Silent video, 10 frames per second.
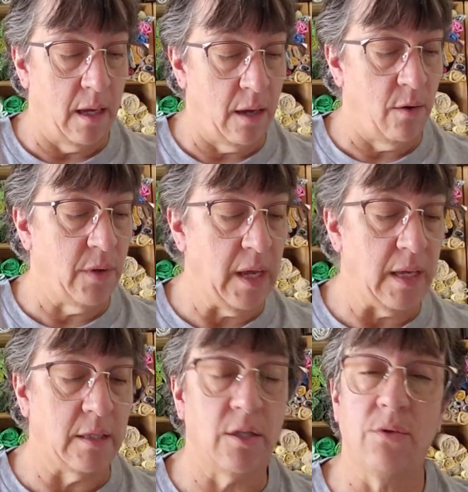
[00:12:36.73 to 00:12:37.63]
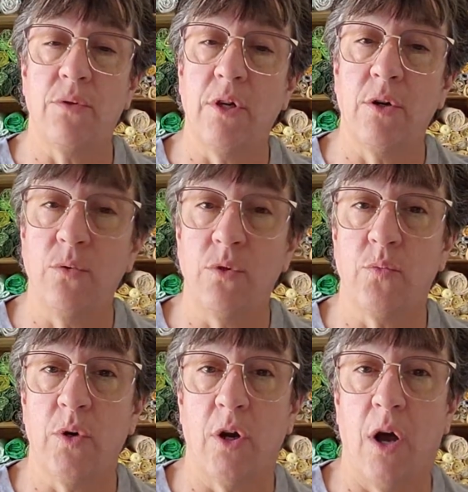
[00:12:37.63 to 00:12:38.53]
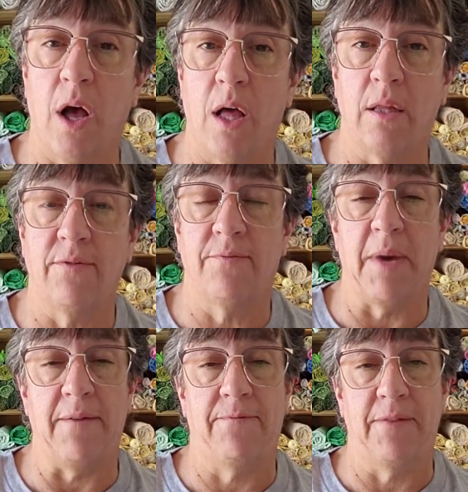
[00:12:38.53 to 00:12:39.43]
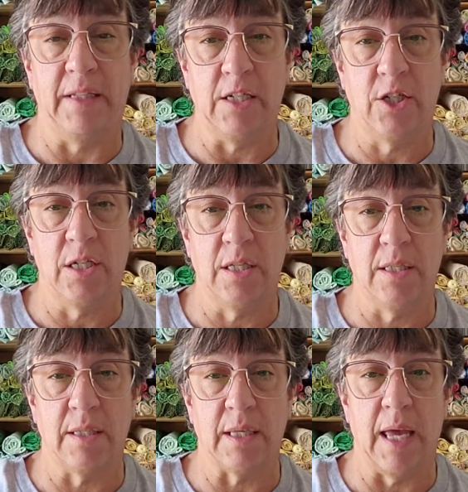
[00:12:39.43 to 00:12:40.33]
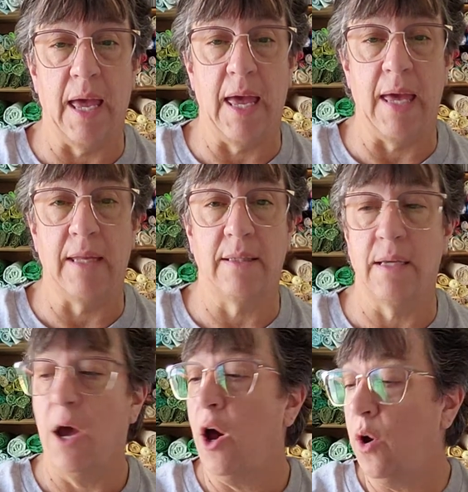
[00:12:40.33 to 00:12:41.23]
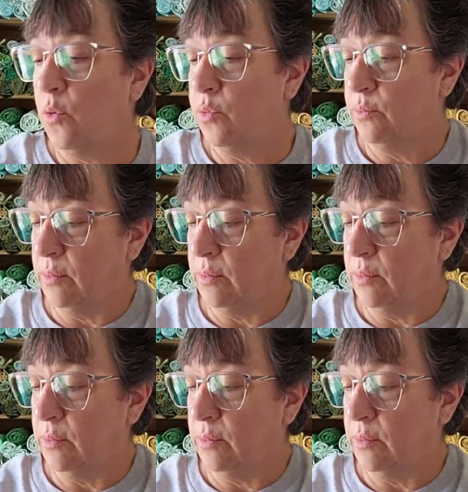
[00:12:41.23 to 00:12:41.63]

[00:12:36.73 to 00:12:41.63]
Okay, so those were all of my finishes, and oh,